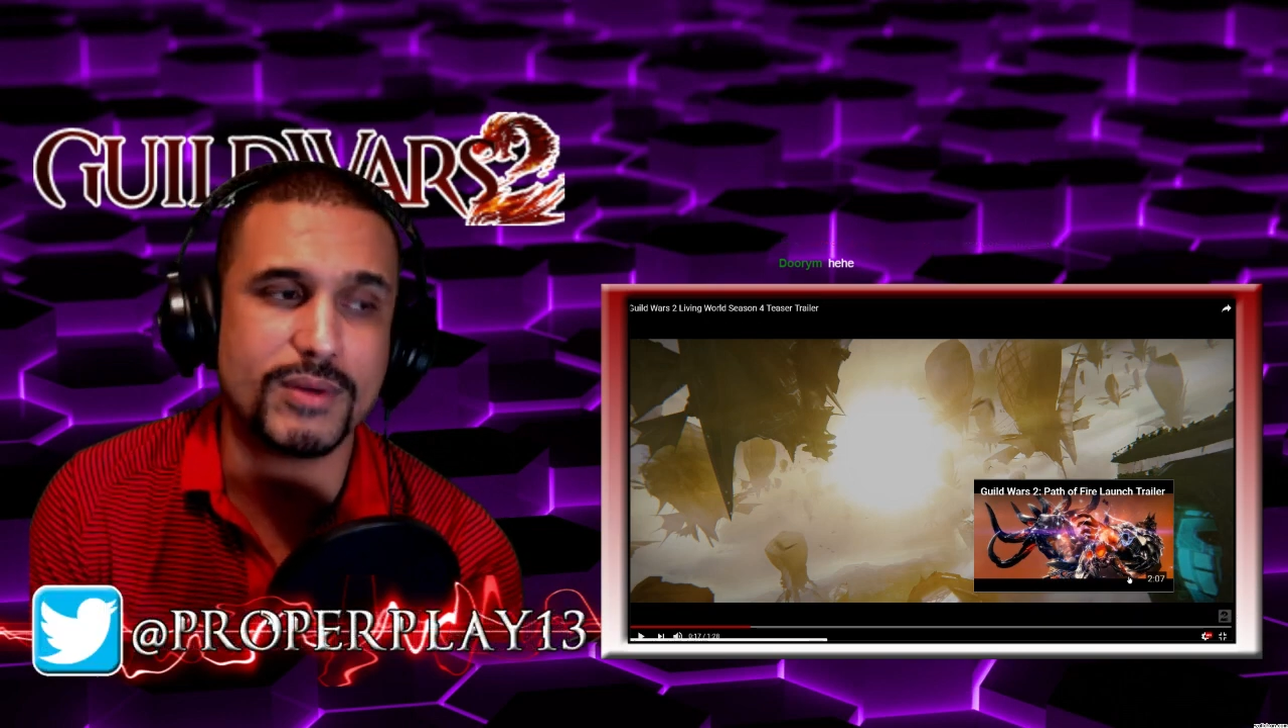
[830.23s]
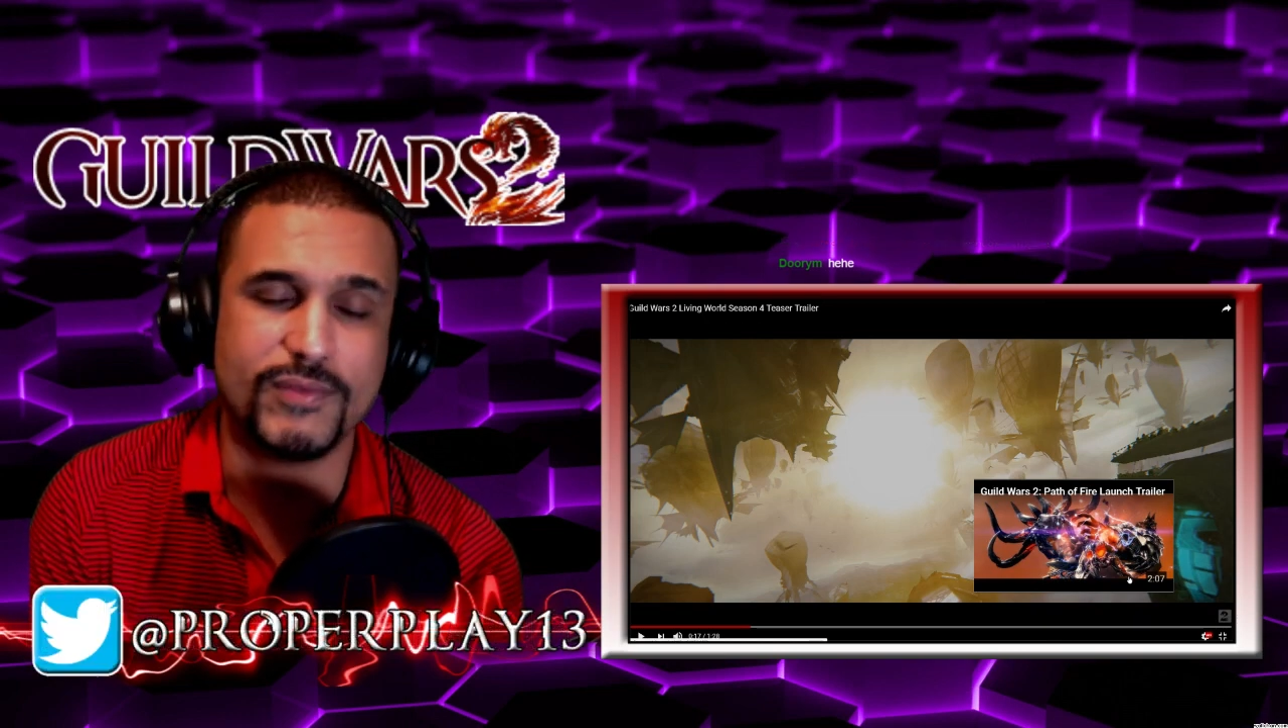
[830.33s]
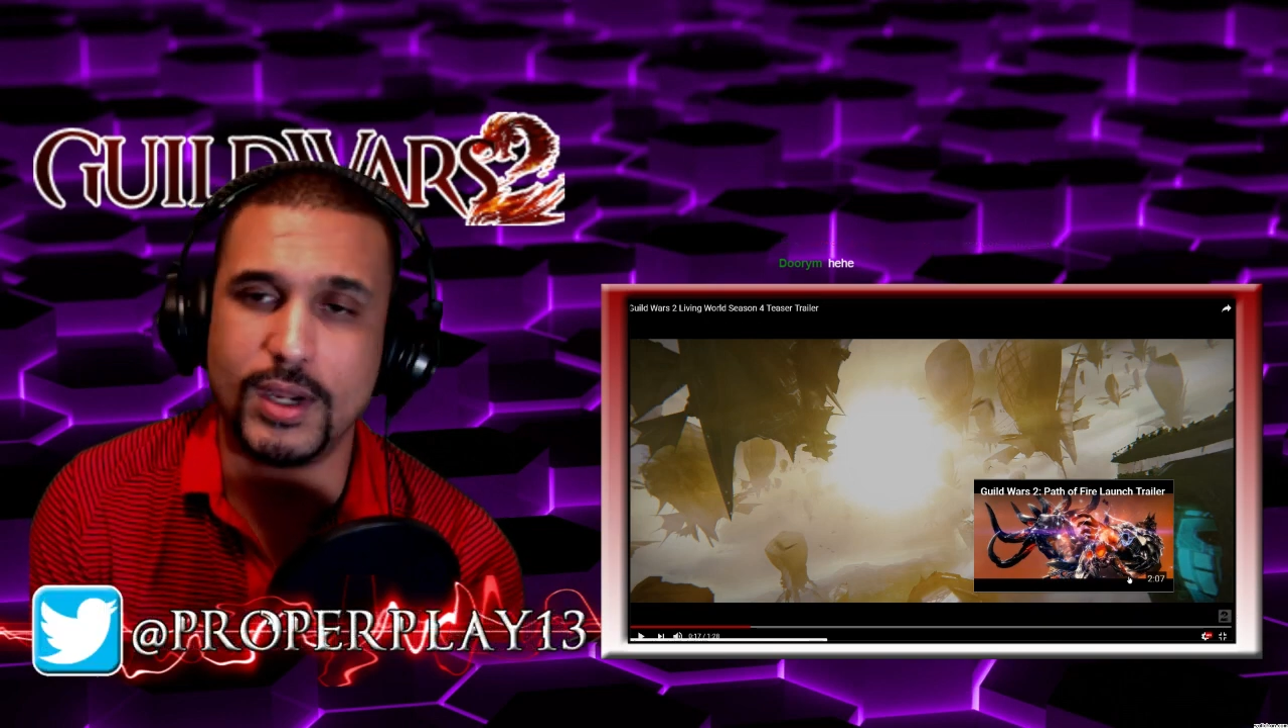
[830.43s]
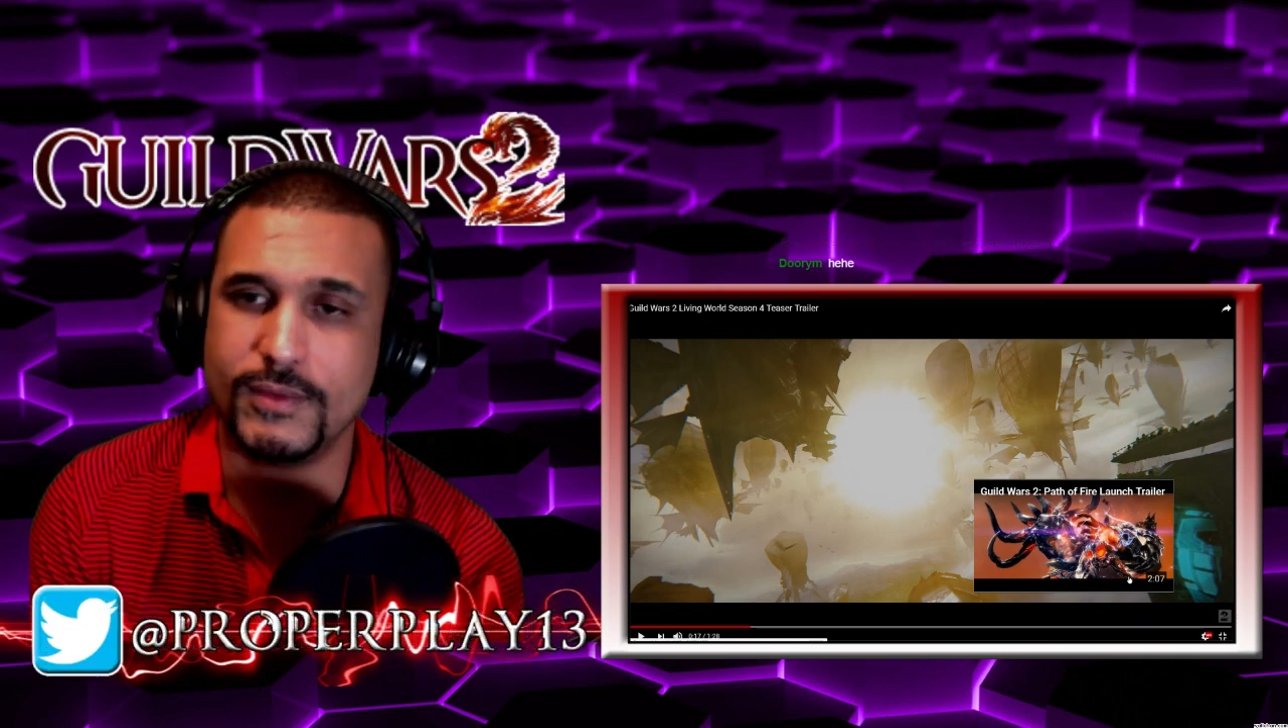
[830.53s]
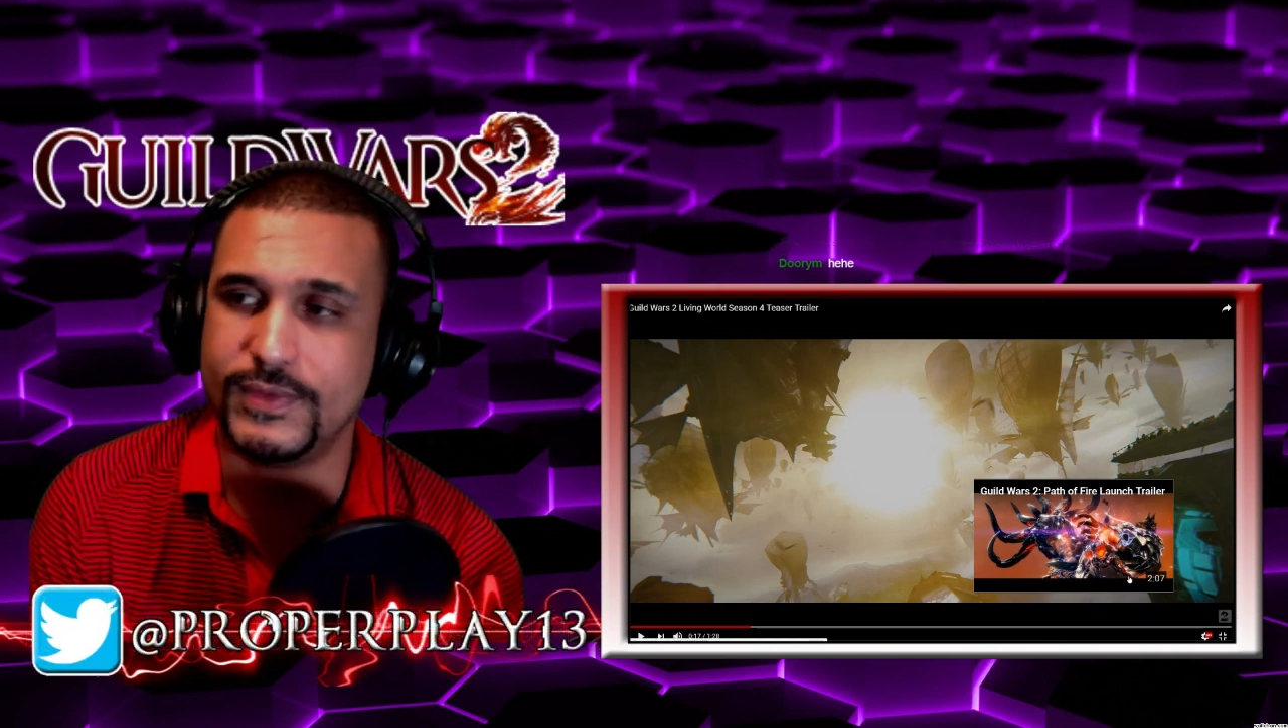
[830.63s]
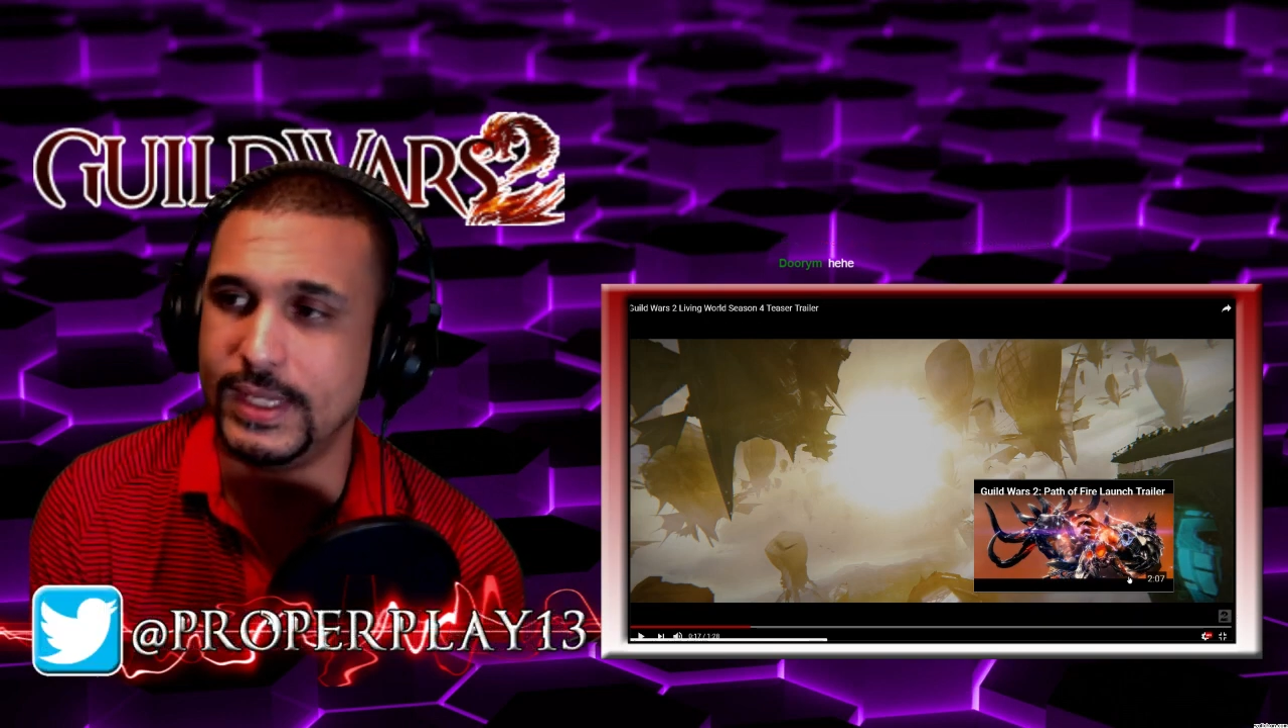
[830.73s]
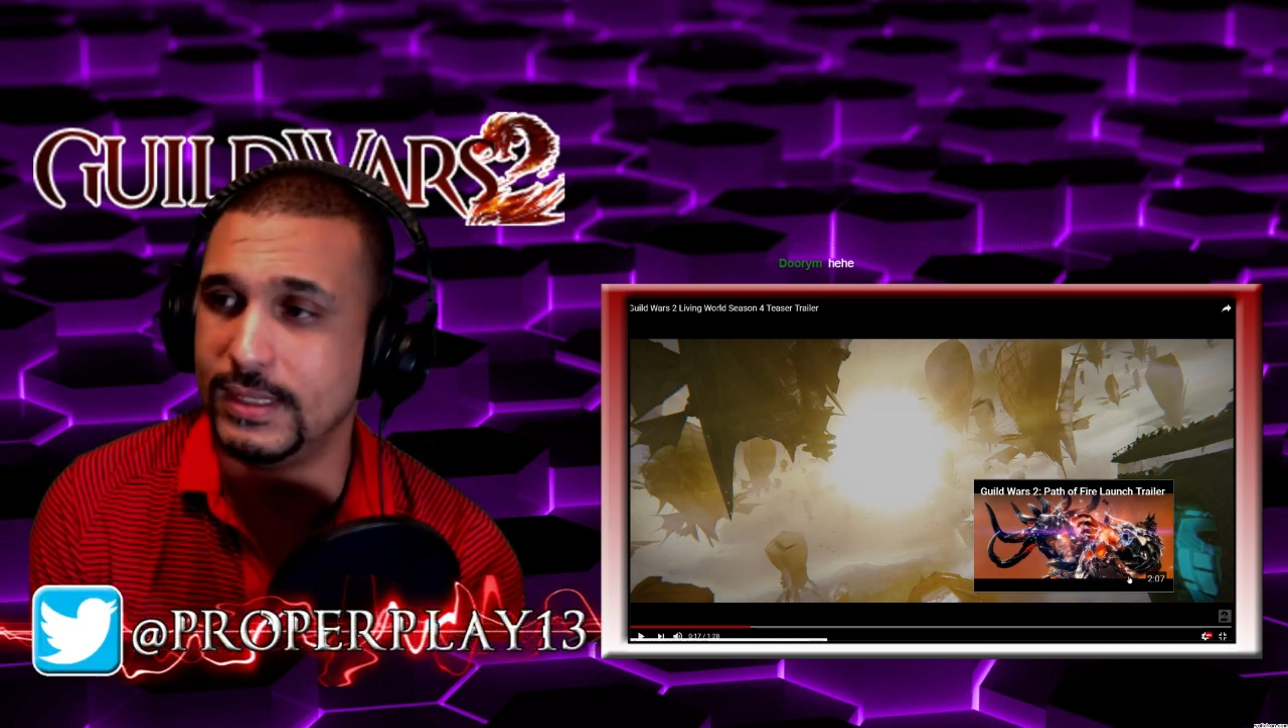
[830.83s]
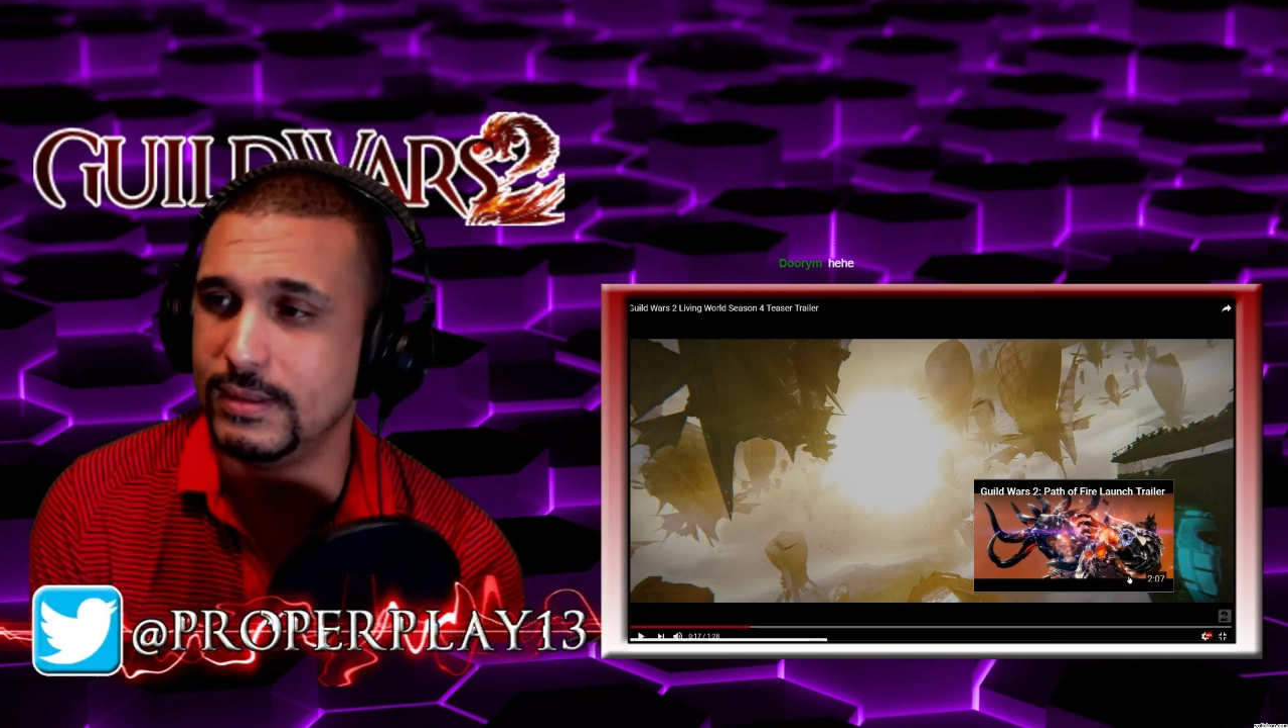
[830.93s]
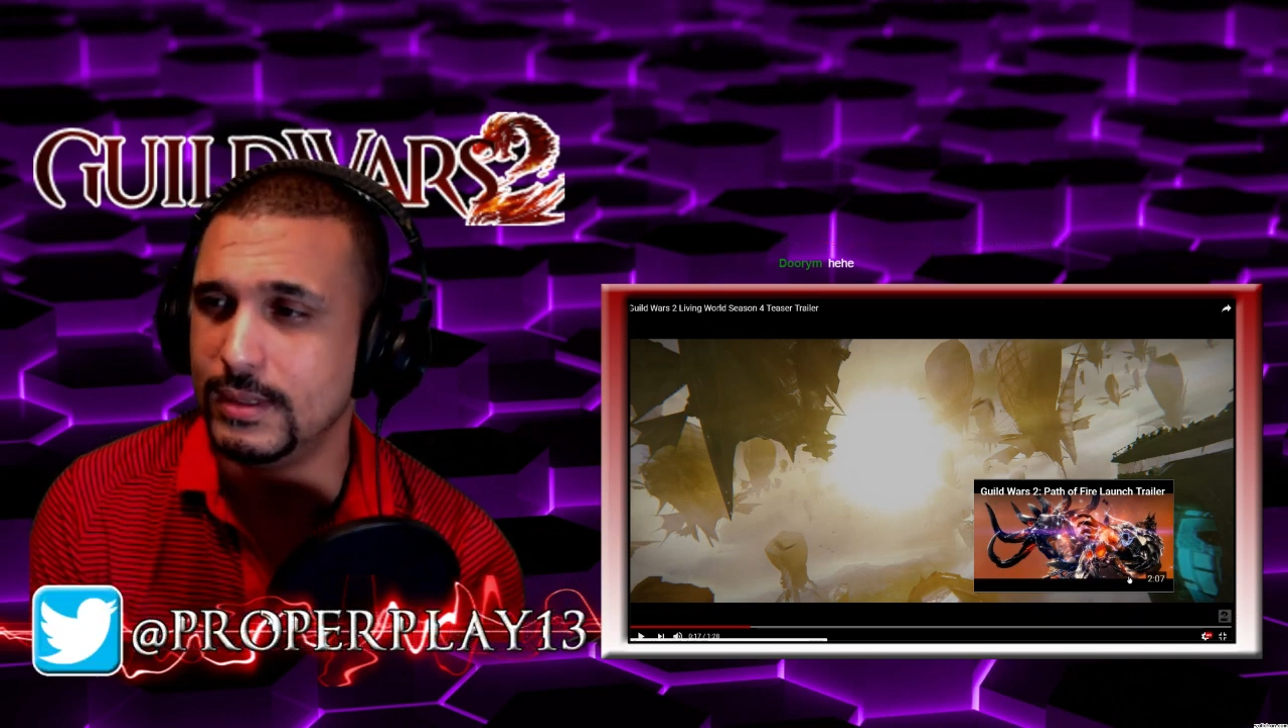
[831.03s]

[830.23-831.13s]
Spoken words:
involved in.